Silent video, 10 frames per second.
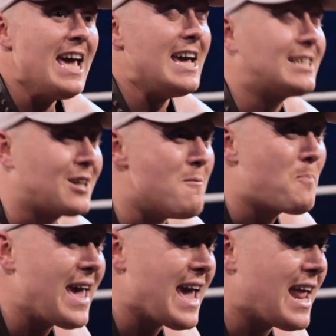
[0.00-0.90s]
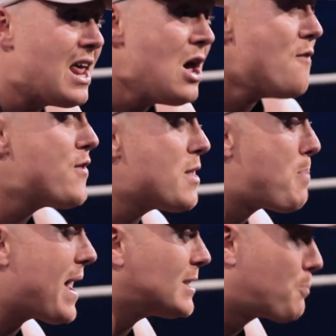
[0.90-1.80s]
is competing for the
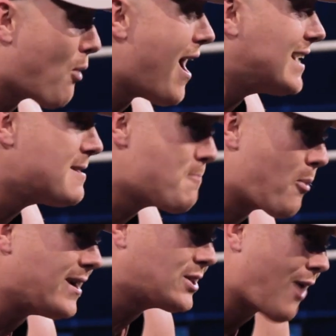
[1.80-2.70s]
biggest prize in British